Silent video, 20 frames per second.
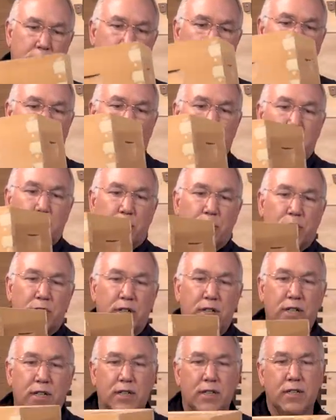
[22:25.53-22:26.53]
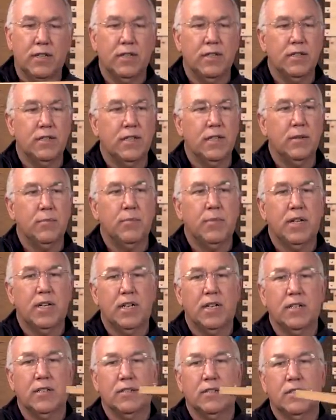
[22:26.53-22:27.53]
bottom board, deep
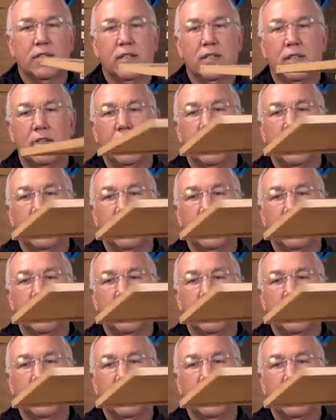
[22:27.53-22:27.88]
box,